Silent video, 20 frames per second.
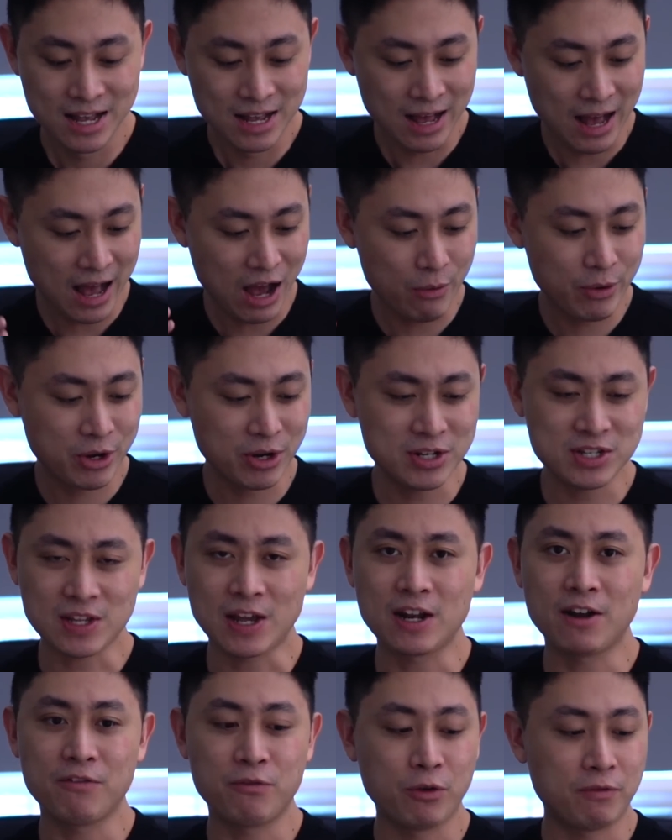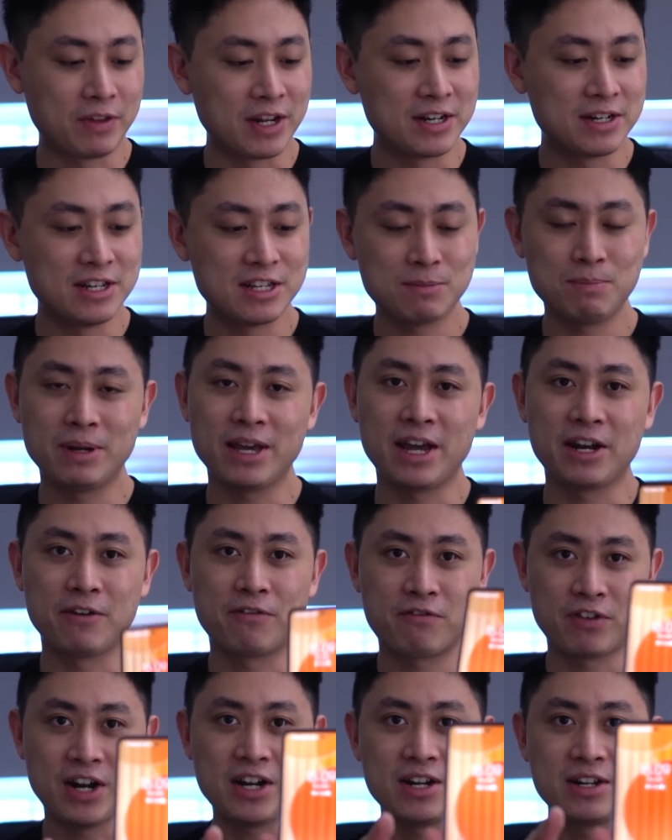We're going to start off with the display at the
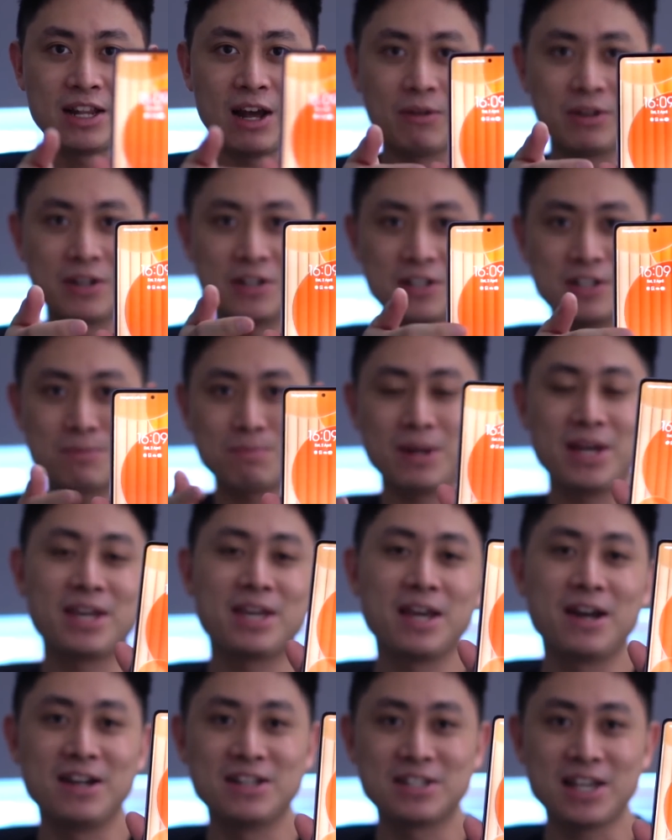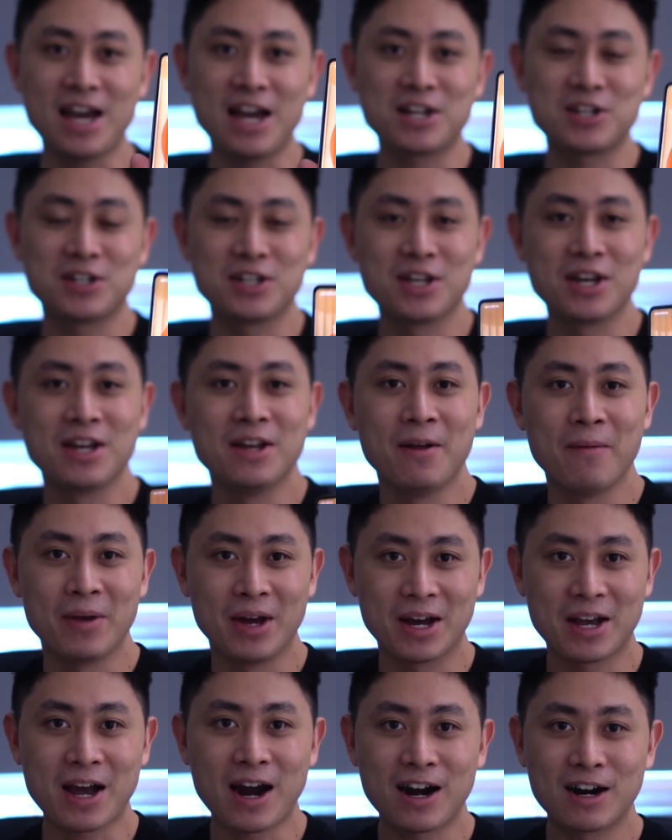front. Now the display here is actually
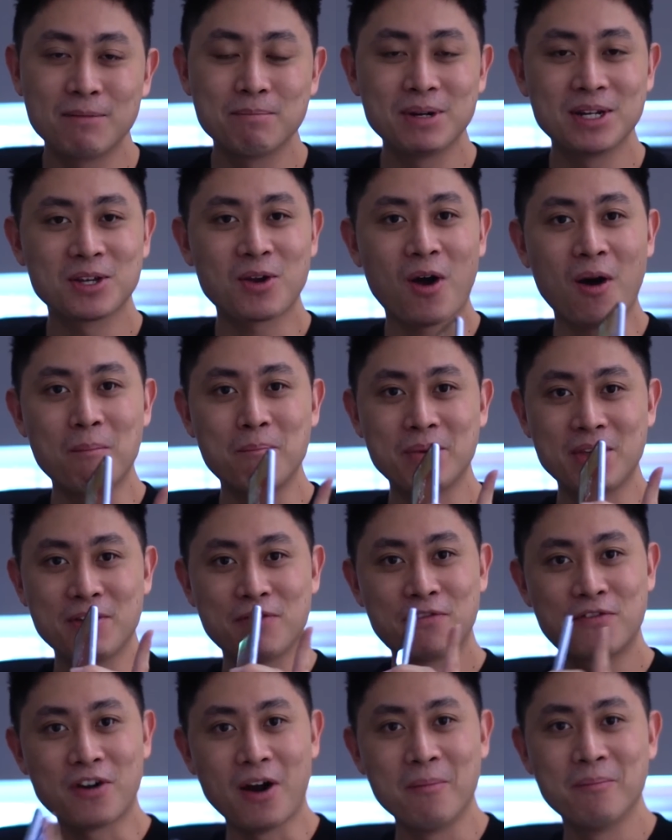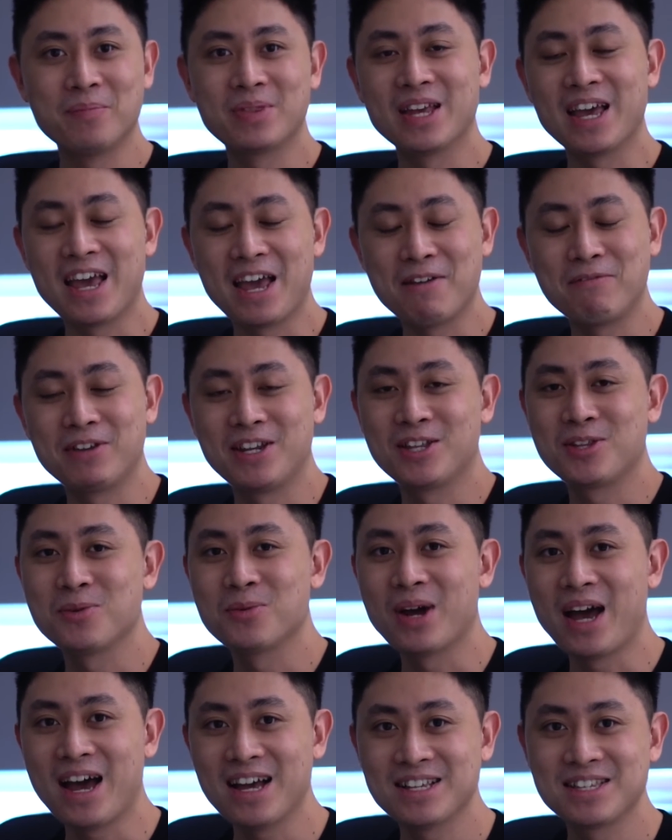a carbon copy from the
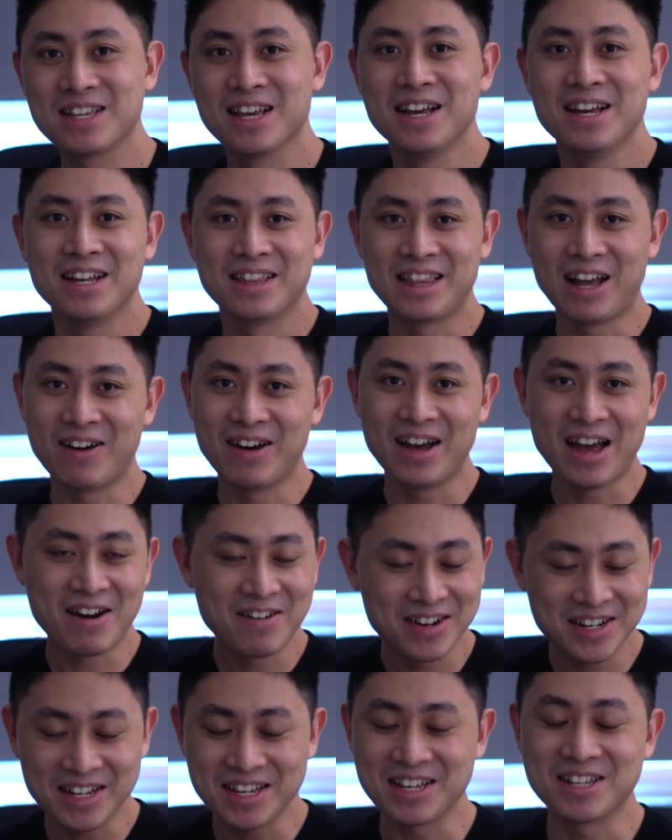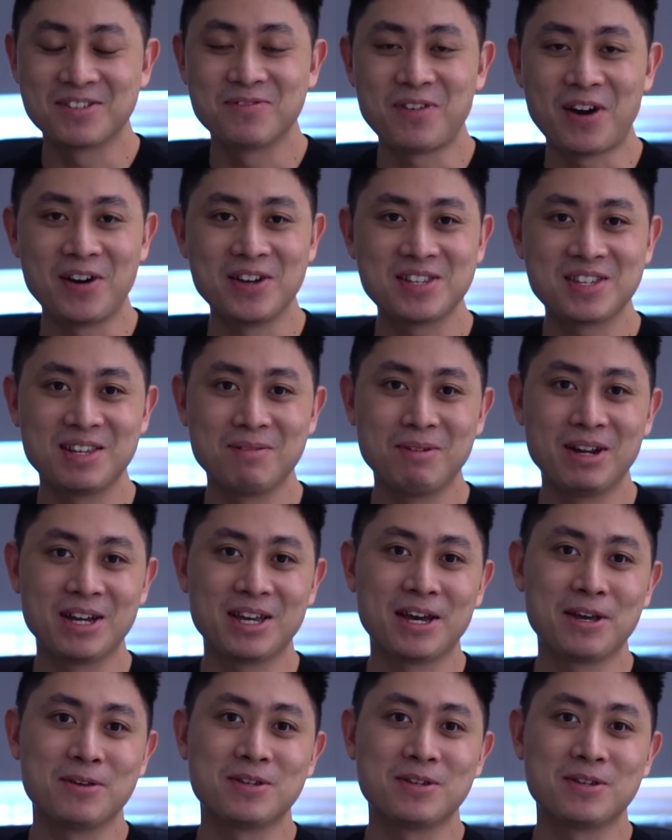A52s. Now everything is very similar here.